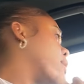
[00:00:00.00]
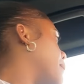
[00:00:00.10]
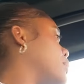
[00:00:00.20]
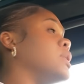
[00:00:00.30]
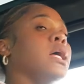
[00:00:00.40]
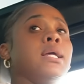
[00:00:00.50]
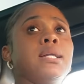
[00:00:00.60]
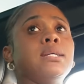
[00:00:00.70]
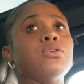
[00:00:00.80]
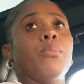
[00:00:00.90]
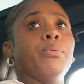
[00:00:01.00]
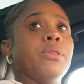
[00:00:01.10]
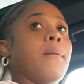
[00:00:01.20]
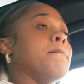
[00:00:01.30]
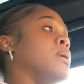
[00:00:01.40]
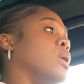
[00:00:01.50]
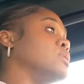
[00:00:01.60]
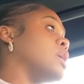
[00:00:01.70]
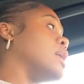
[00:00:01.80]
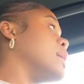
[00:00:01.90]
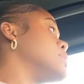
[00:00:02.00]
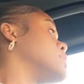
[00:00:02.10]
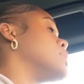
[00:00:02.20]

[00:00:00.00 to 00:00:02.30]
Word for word: can put nothing in it or put their mouth on it.